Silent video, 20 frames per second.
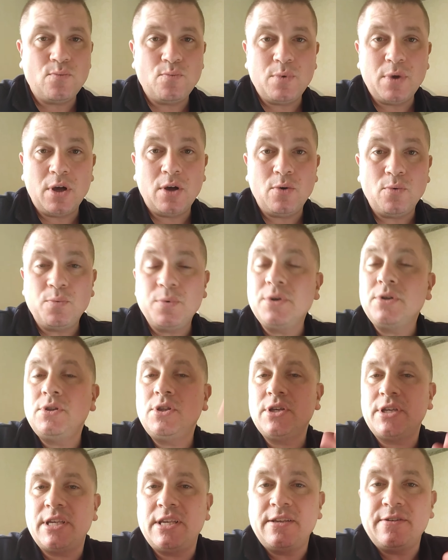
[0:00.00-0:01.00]
Well, we're
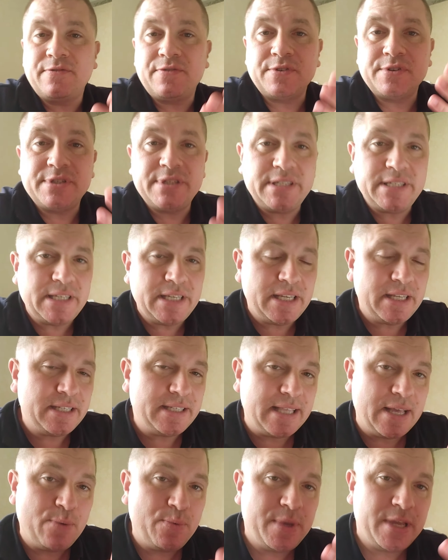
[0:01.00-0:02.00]
looking for
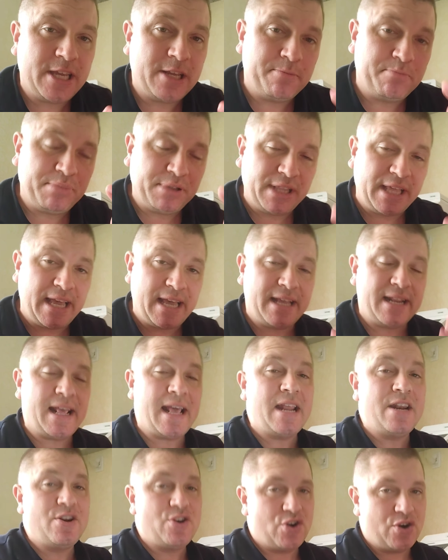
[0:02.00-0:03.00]
seeds that we could plant
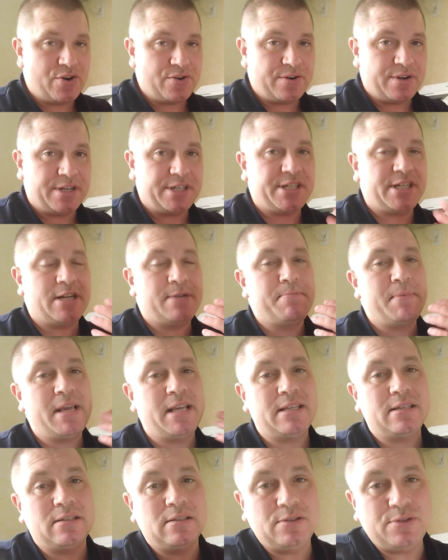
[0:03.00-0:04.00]
and nourish and
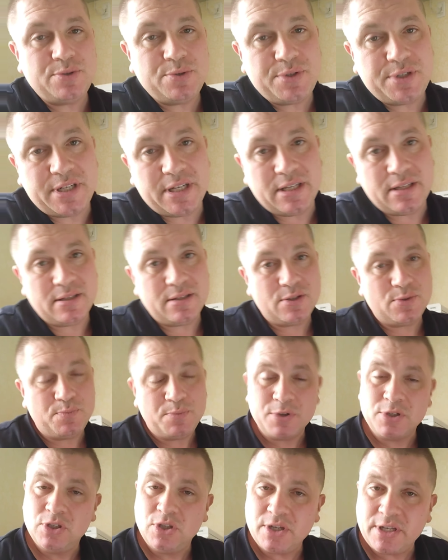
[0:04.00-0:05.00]
make solutions.
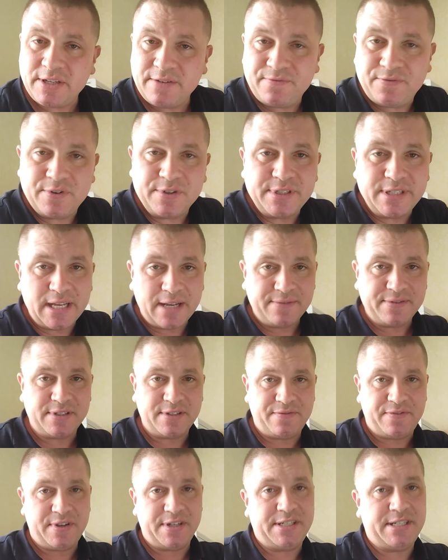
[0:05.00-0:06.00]
We're looking for
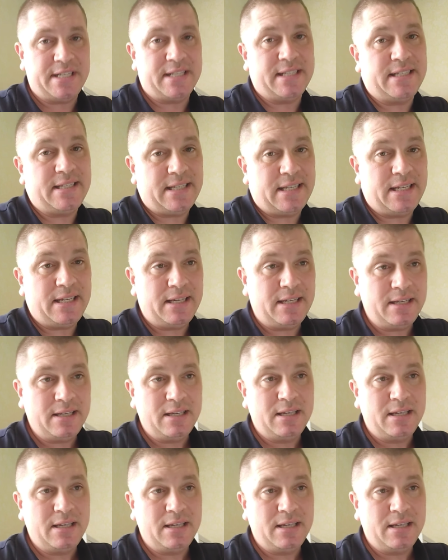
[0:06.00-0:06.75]
self-sufficiency.